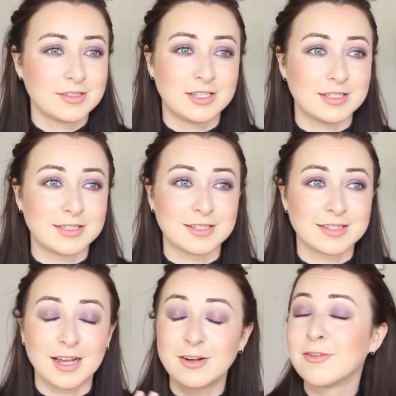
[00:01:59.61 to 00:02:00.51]
she's
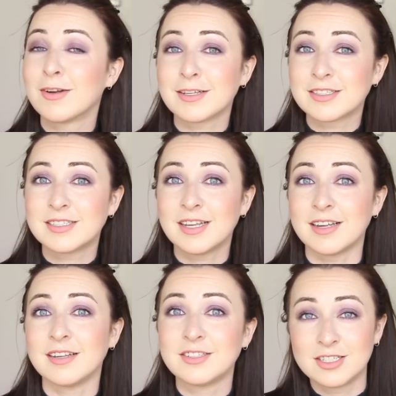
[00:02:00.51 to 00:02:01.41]
just, I don't know what else to
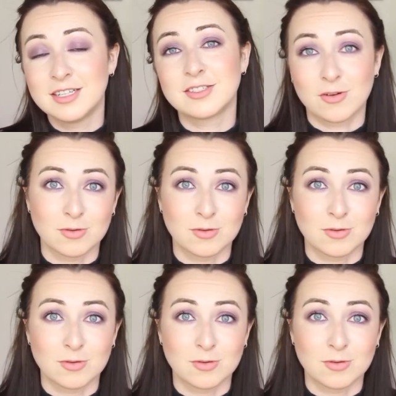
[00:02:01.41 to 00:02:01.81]
say. She is